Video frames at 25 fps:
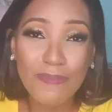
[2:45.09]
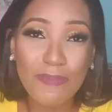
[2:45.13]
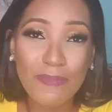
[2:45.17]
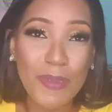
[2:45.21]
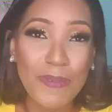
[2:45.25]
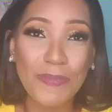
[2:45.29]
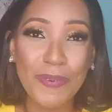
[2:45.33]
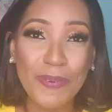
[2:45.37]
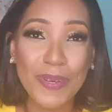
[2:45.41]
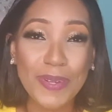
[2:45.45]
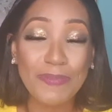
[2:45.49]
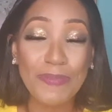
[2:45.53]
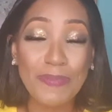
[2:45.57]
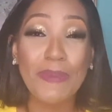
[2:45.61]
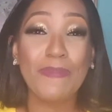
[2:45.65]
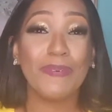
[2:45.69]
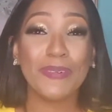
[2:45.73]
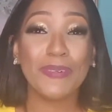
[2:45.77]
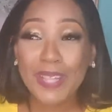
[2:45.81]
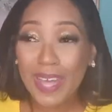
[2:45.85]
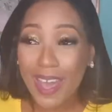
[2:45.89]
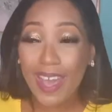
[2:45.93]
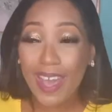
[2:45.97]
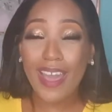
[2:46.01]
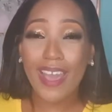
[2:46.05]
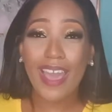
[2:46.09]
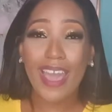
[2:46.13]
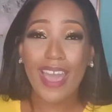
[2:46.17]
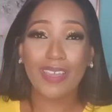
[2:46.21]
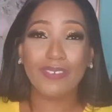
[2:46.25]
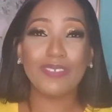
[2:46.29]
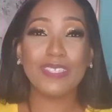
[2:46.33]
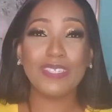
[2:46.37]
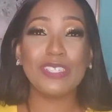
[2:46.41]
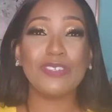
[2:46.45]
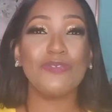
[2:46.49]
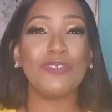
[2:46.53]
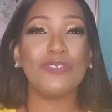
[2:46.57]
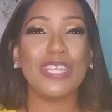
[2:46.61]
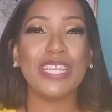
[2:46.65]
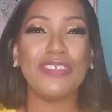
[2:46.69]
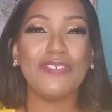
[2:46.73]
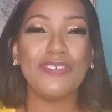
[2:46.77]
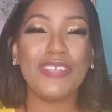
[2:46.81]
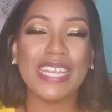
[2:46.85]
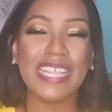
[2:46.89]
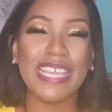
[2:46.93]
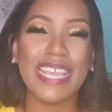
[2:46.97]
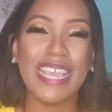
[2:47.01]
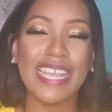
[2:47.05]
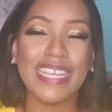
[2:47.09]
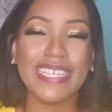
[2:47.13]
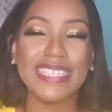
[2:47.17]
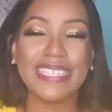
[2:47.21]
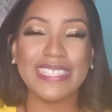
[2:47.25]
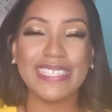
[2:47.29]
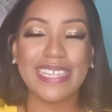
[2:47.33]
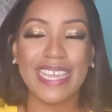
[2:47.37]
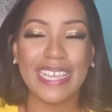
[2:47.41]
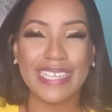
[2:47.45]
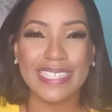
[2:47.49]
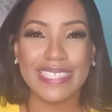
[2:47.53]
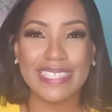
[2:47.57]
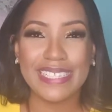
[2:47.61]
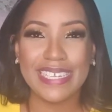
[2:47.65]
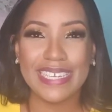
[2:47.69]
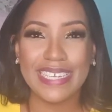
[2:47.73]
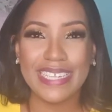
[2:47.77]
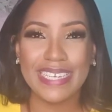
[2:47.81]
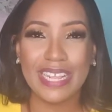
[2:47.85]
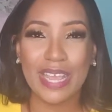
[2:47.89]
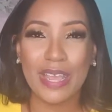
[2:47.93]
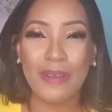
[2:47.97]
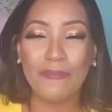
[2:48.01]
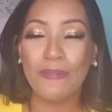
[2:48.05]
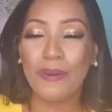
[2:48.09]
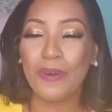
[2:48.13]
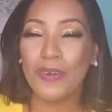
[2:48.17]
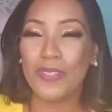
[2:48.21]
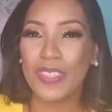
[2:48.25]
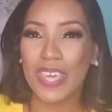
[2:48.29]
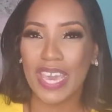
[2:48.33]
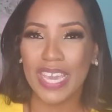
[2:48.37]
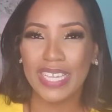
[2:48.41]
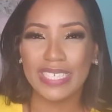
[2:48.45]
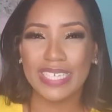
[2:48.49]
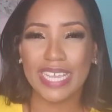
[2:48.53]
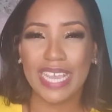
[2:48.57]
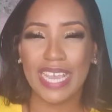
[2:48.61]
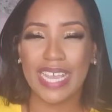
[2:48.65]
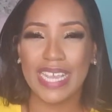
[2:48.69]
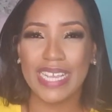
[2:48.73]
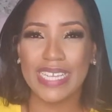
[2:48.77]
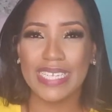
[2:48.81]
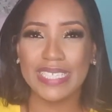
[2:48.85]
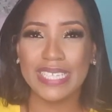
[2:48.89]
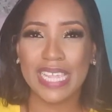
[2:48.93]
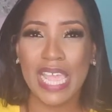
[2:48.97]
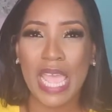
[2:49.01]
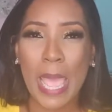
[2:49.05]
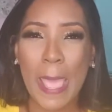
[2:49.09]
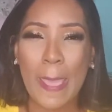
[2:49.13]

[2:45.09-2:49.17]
I was really excited about that guys.